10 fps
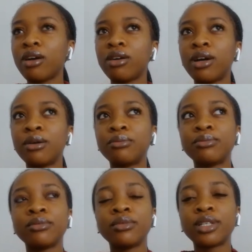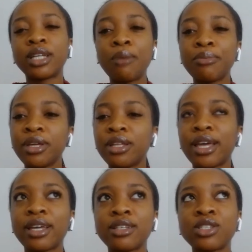can be
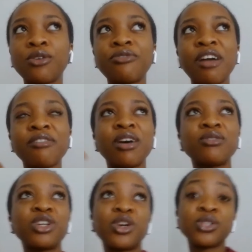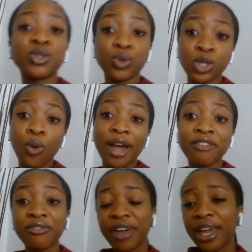like, so 5,000 girls, it was
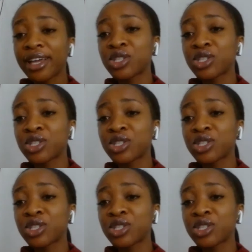quite vague.